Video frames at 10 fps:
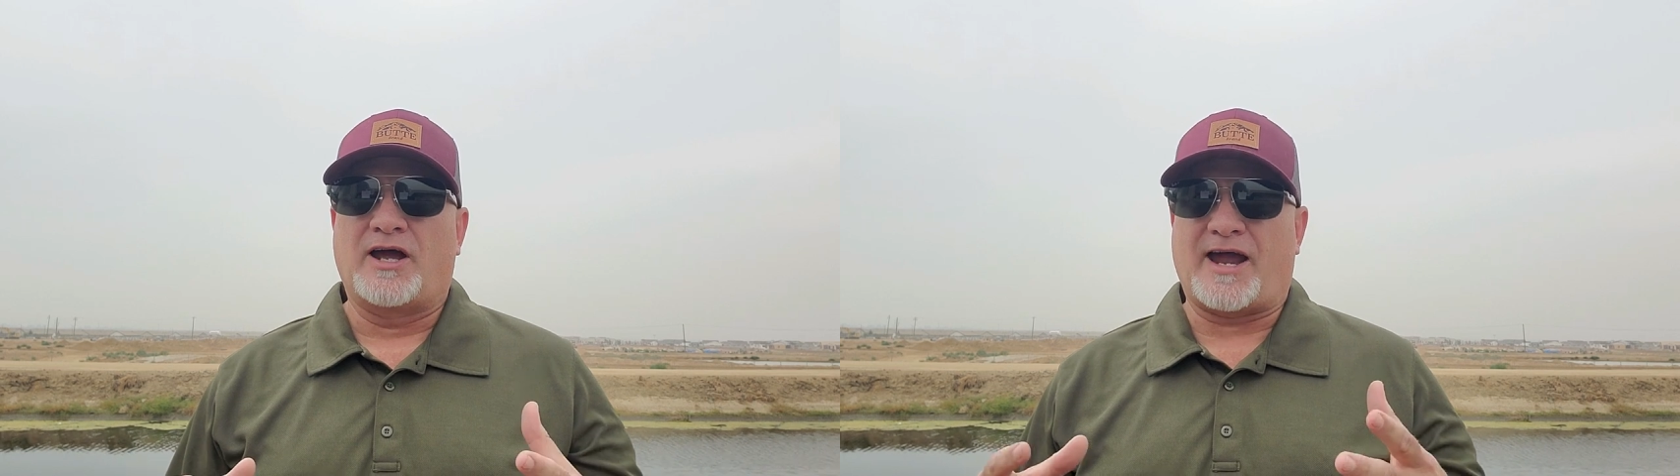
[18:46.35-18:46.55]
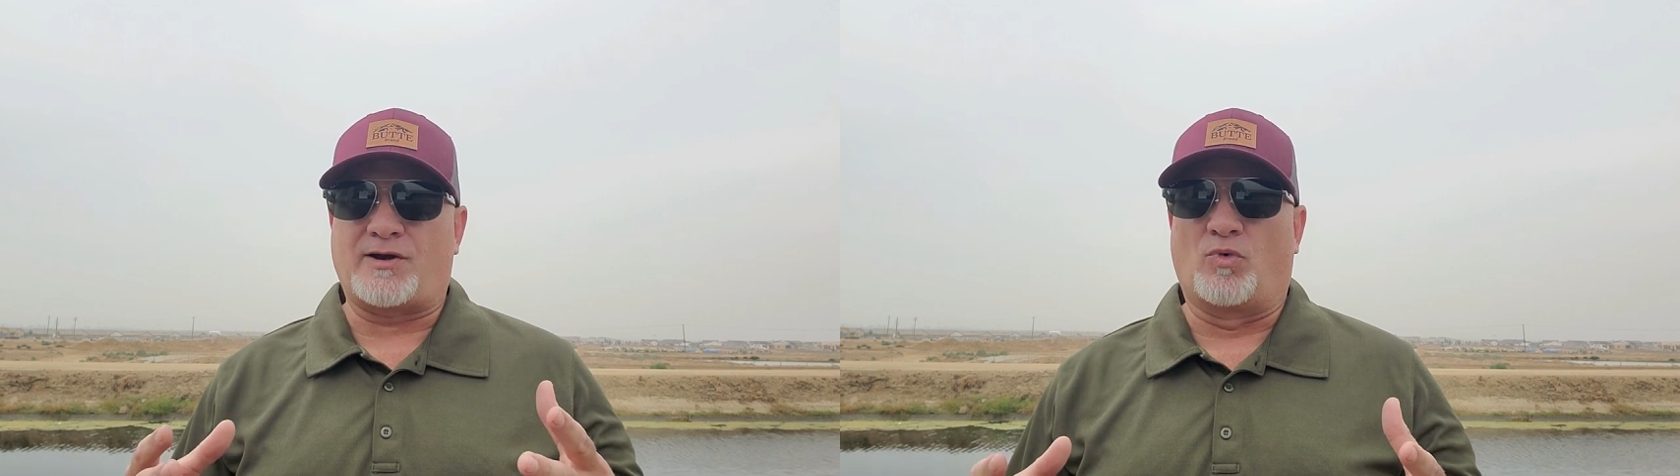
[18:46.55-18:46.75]

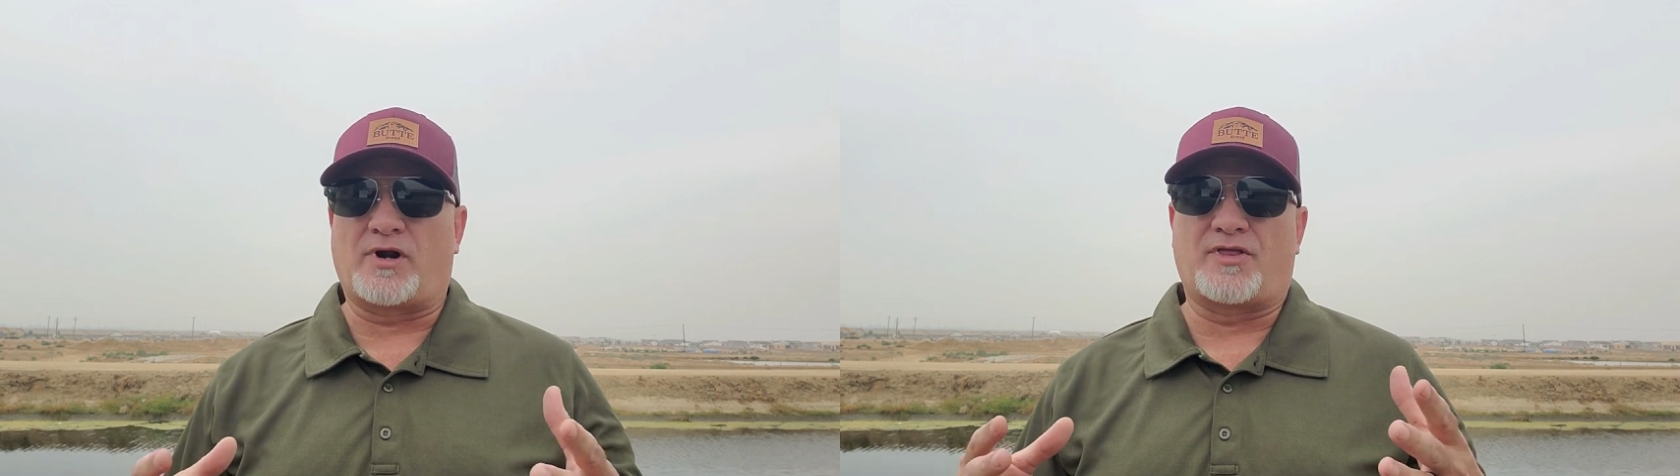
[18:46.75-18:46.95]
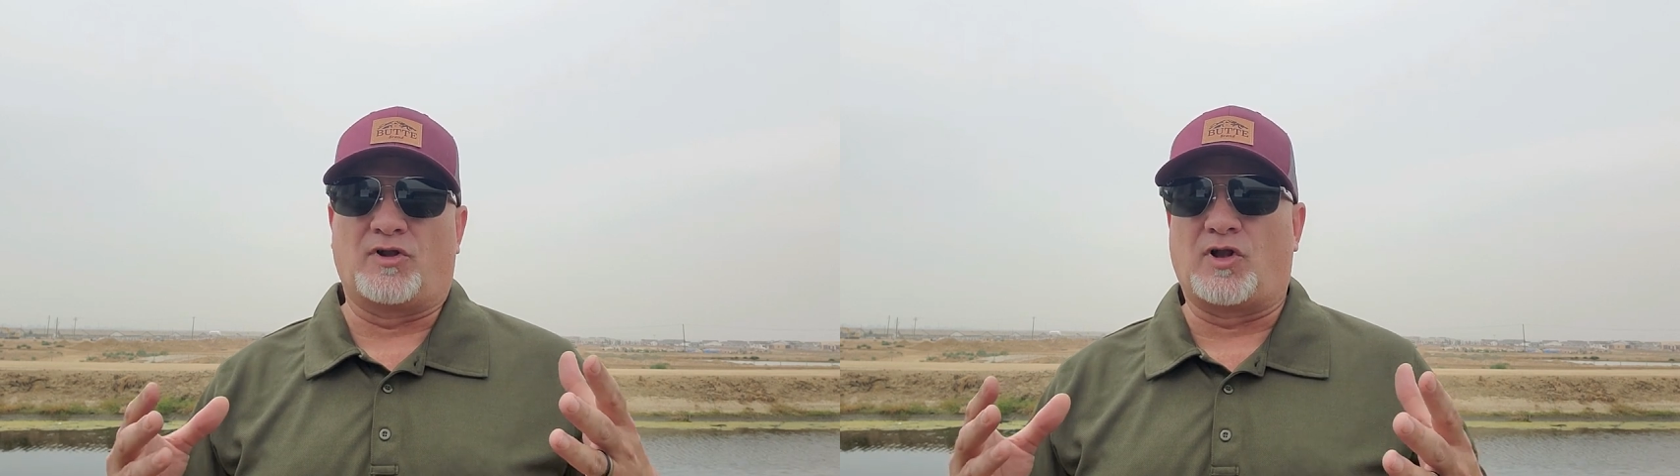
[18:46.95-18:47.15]
and one
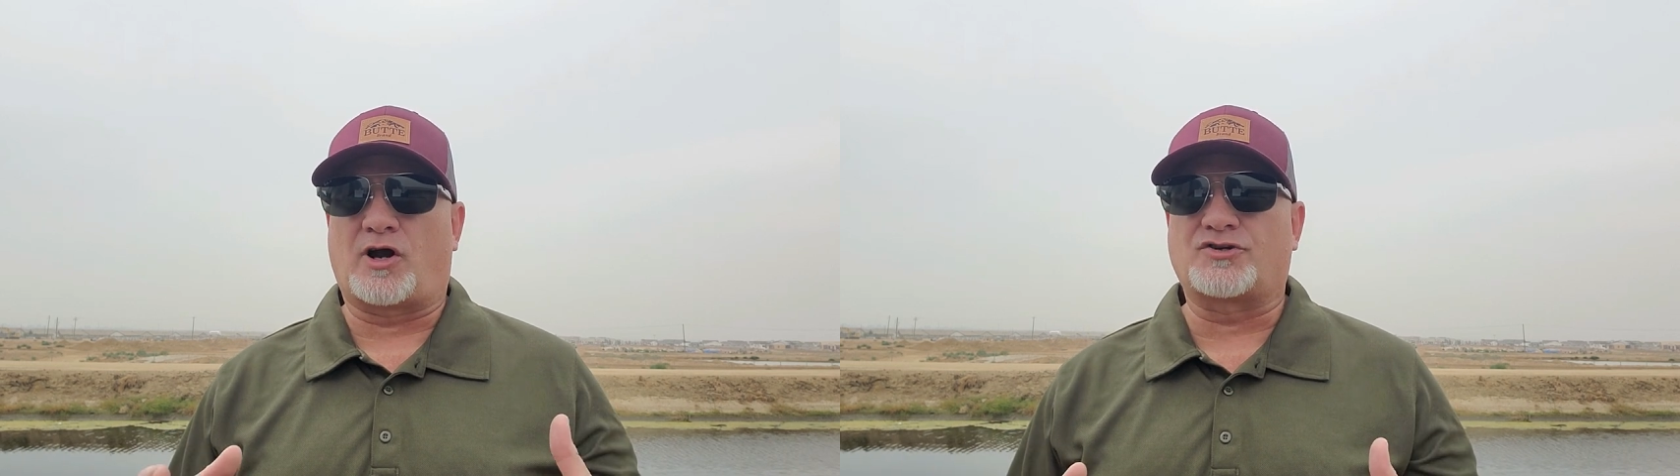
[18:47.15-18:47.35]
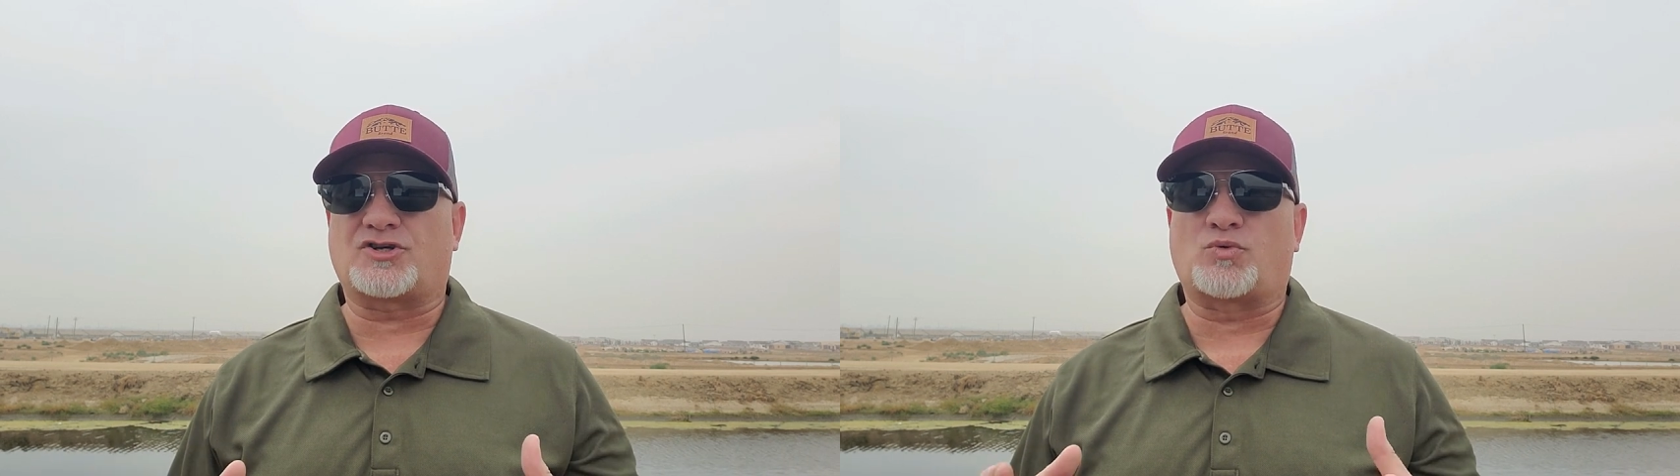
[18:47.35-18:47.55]
of the
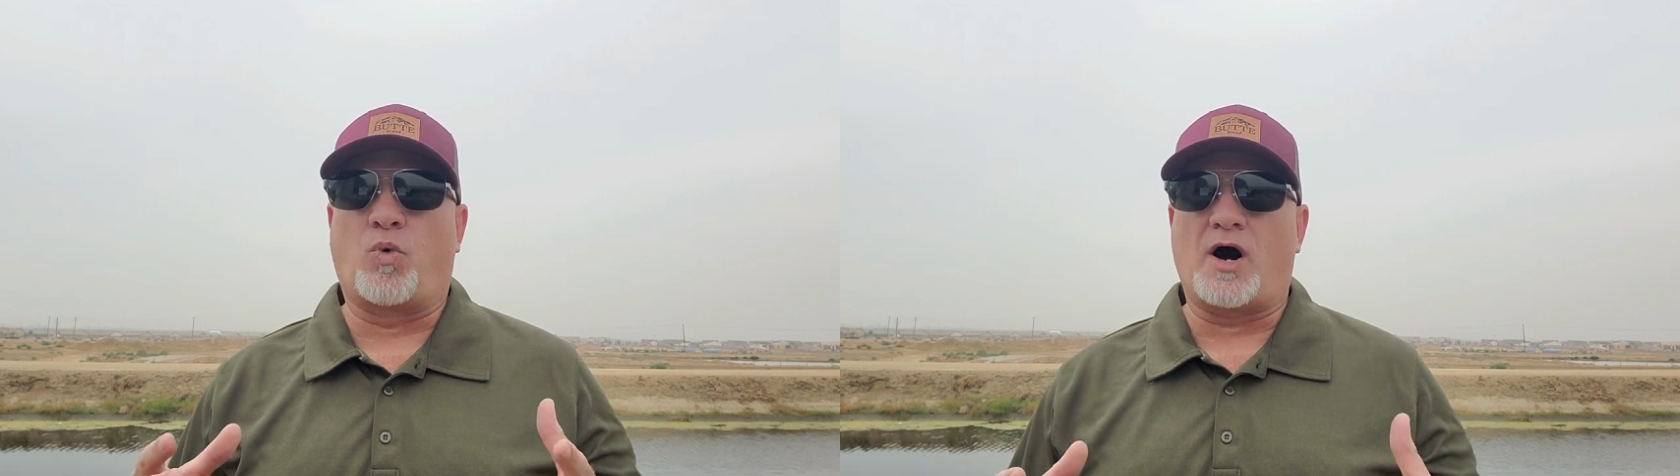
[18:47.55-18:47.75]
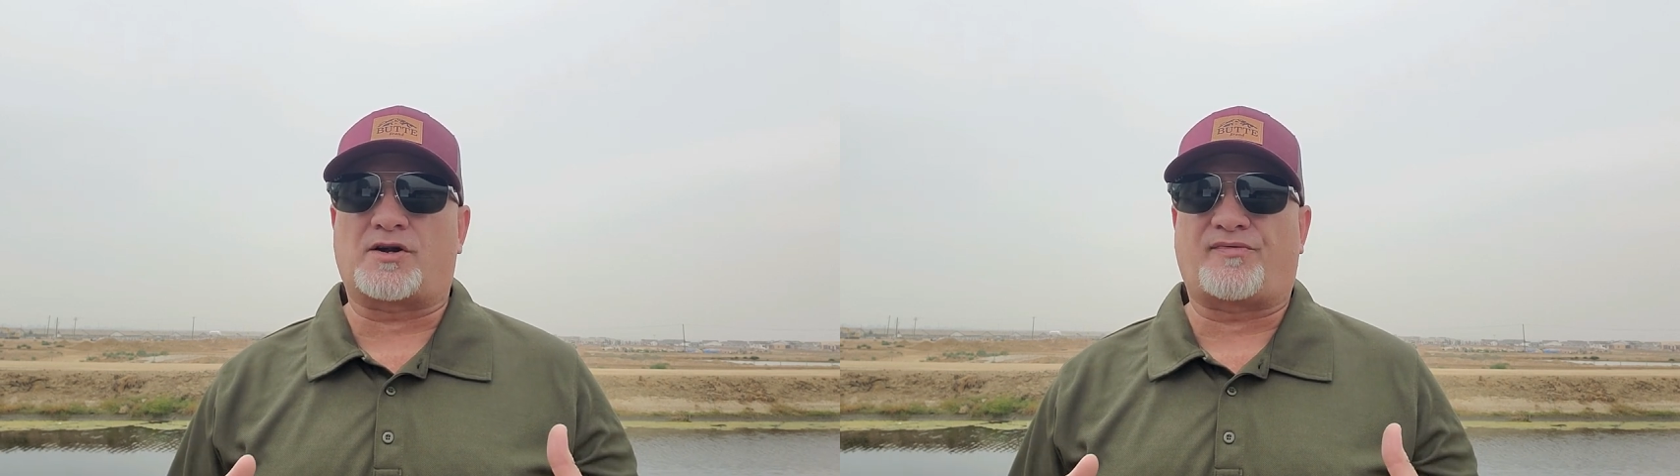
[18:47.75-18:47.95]
largest
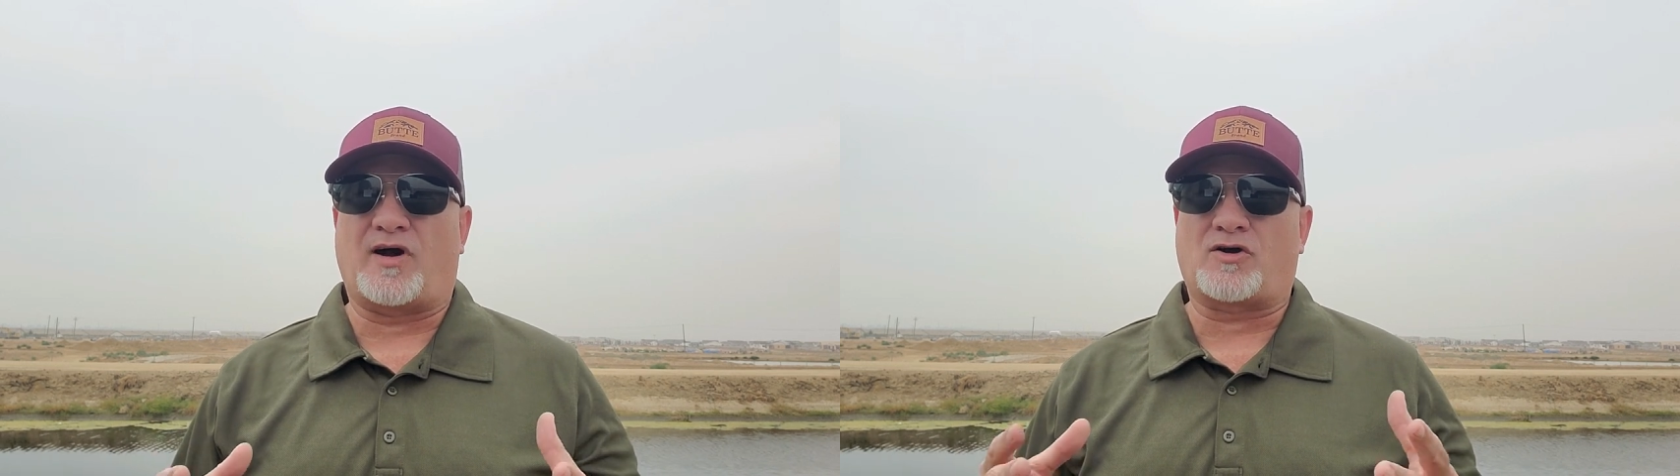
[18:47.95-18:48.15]
waterfowl